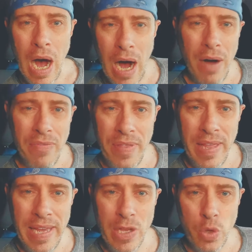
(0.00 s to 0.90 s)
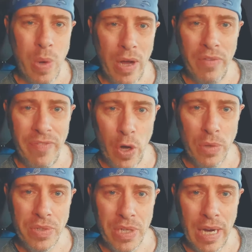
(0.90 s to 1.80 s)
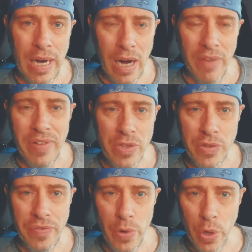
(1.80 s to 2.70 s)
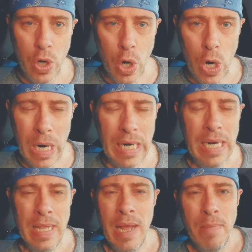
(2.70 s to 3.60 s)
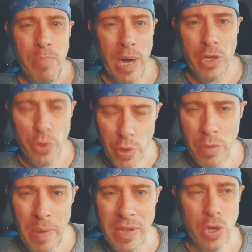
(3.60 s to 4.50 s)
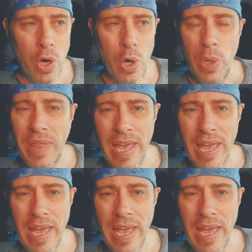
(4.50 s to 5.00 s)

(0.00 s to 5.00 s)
of the 12 volt ovens for your car. But truth be told, they